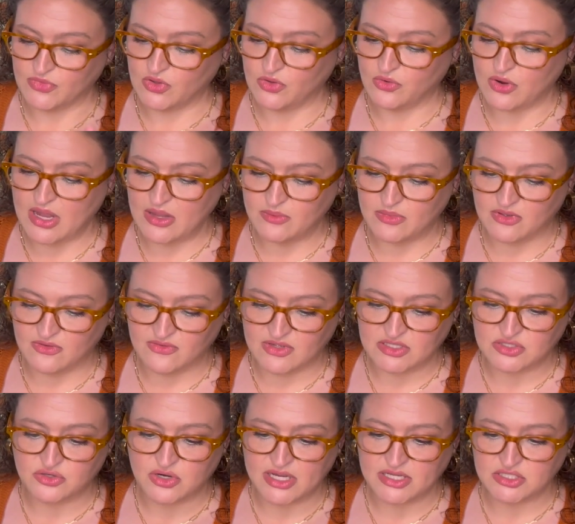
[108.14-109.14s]
Great
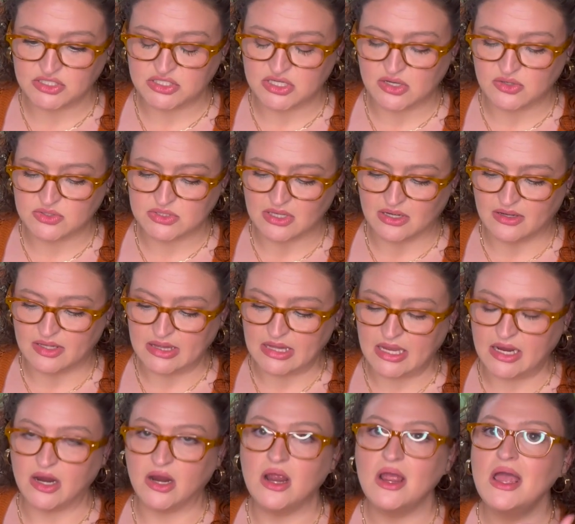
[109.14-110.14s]
movies, great shows on
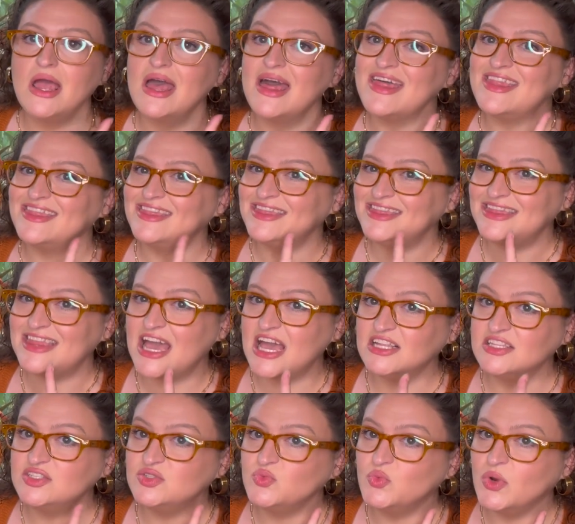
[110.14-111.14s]
there.
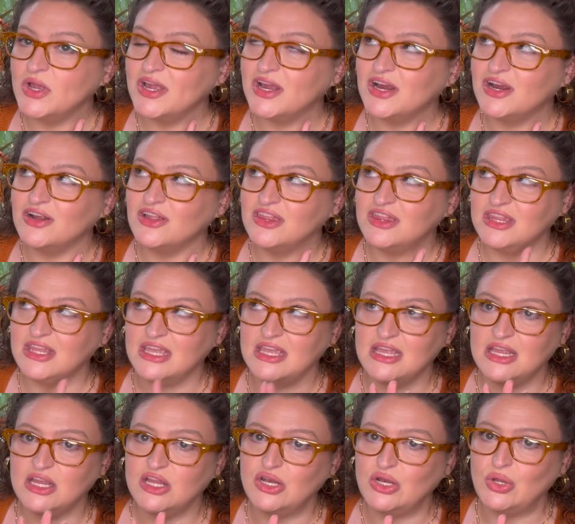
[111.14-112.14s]
That's where
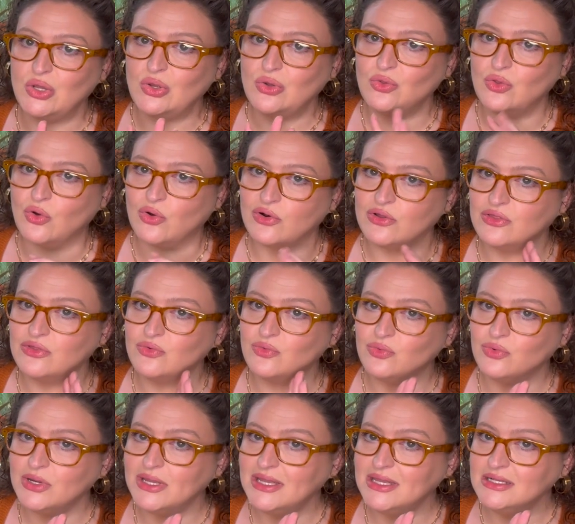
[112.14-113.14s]
the new Lord of the
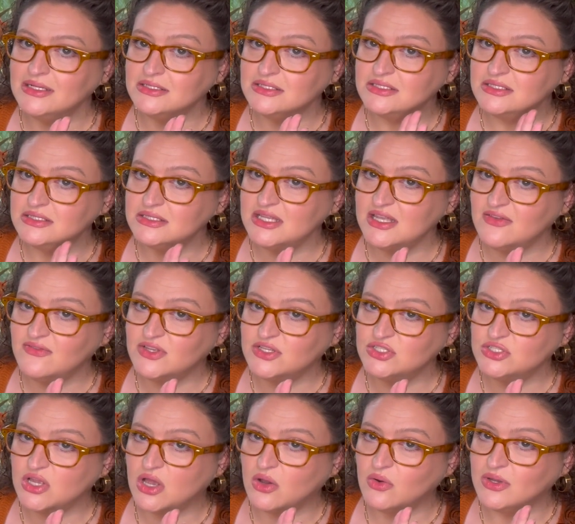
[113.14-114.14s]
Rings TV
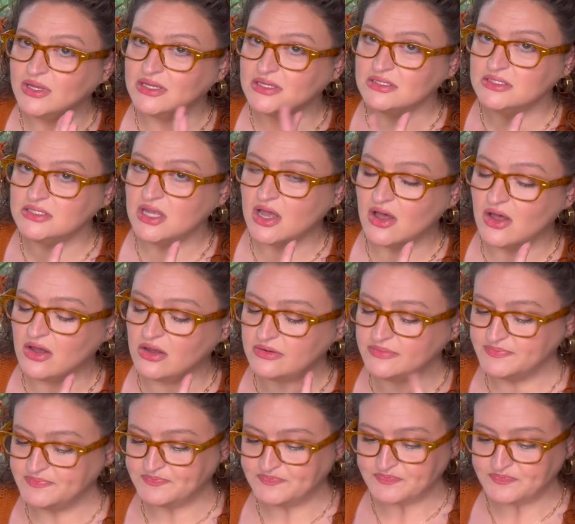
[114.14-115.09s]
show is, y'all.